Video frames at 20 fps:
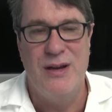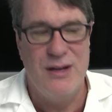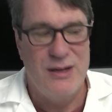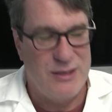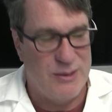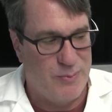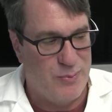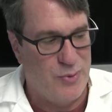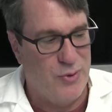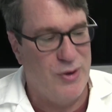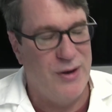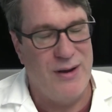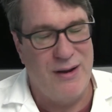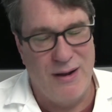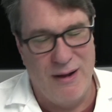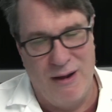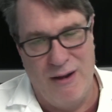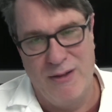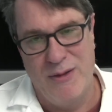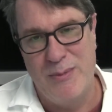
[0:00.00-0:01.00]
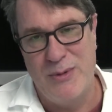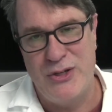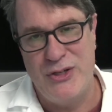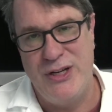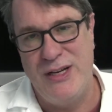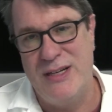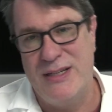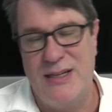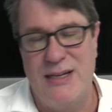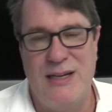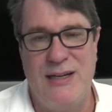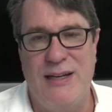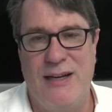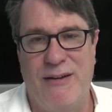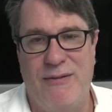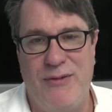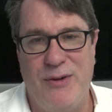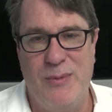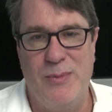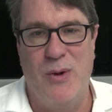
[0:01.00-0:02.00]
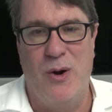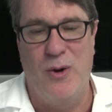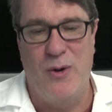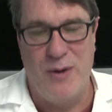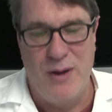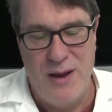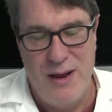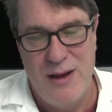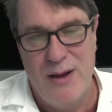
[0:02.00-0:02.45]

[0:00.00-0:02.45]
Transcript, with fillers: to put all the machines into DFU mode,